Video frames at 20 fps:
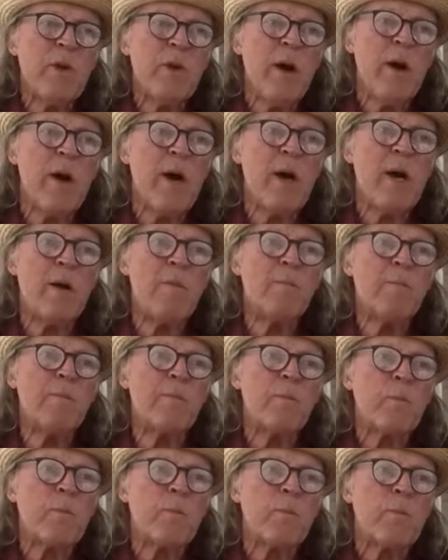Um,
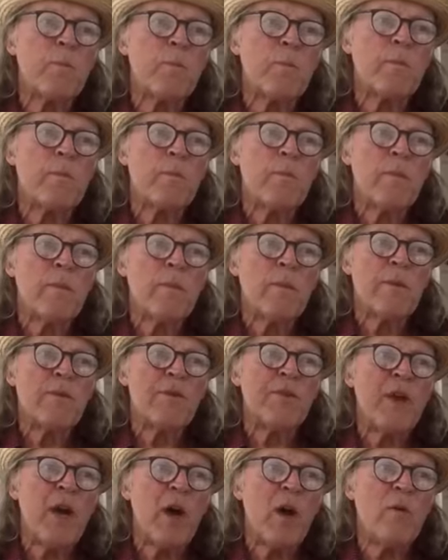
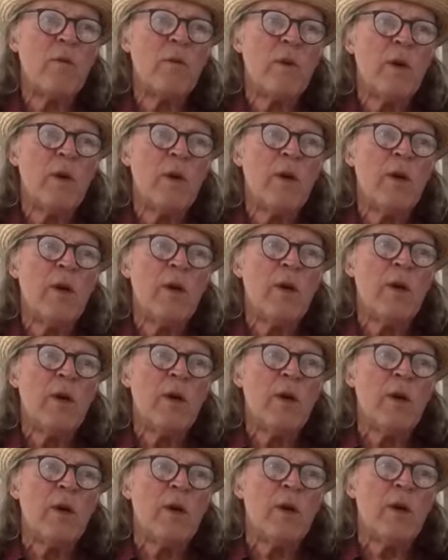so,
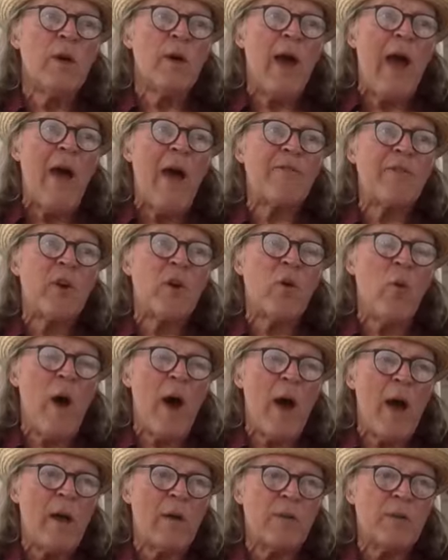after a
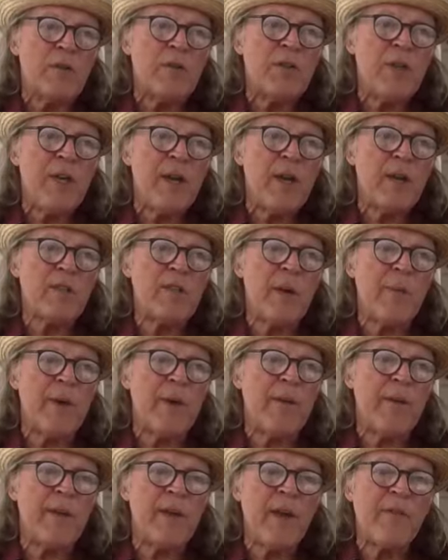while, she
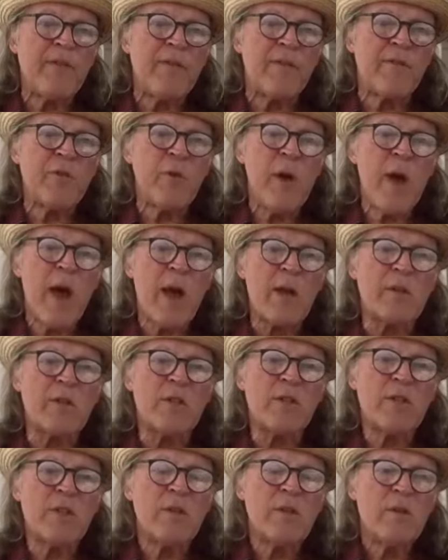exhibited the gift of
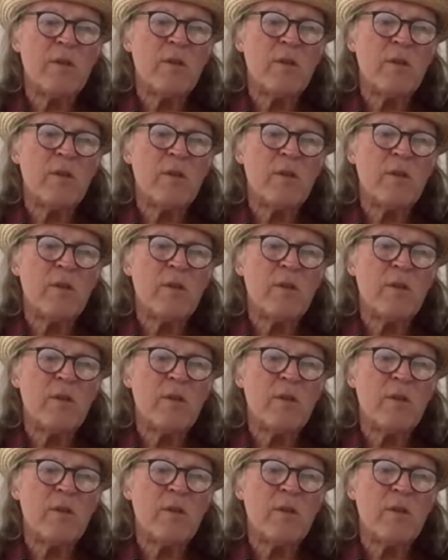trance.